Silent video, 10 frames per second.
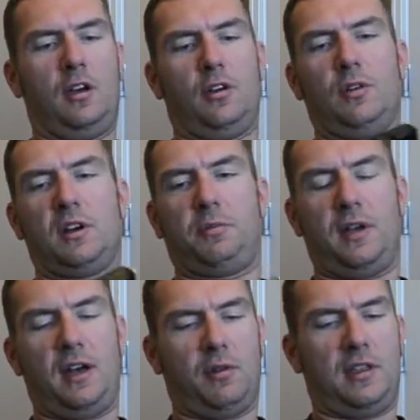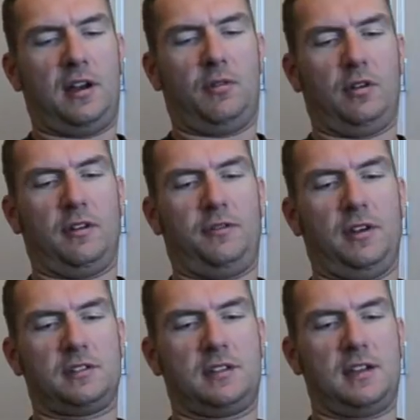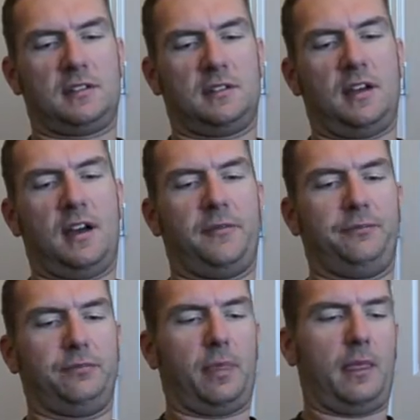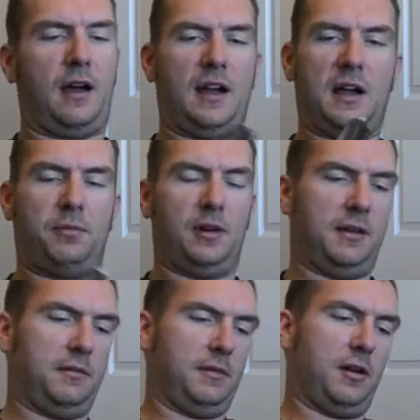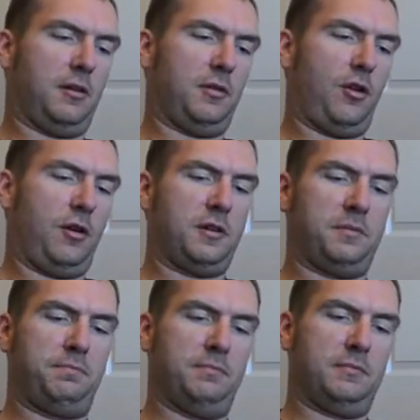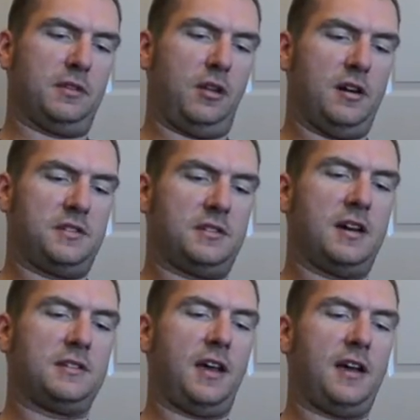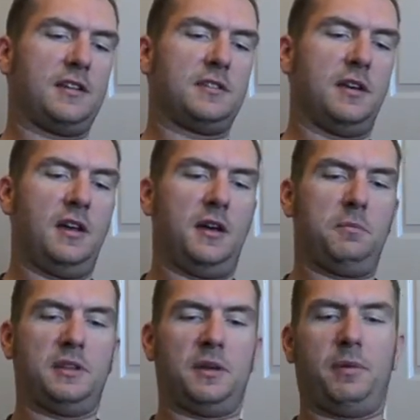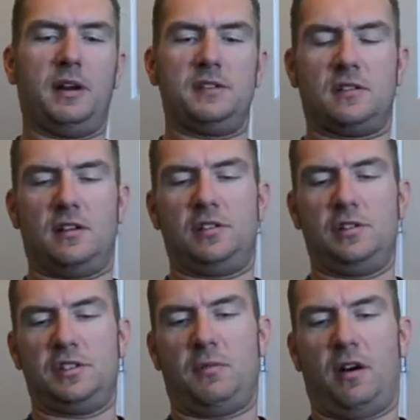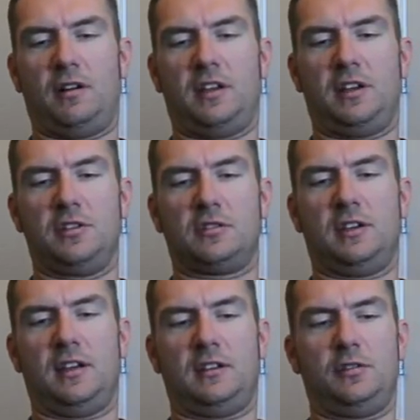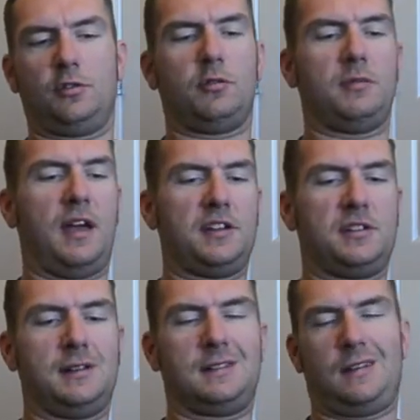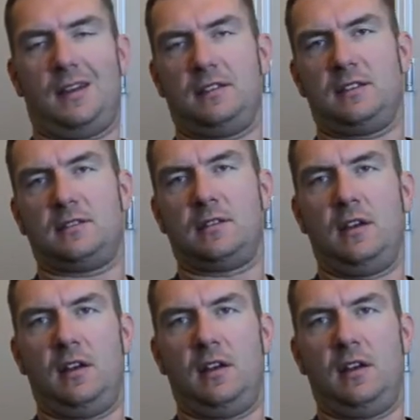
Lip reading: when you're playing with it, it really feels nice and tight. I got pretty normal to large size hands, but the buttons aren't too small and you can usually get to them. They actually designed this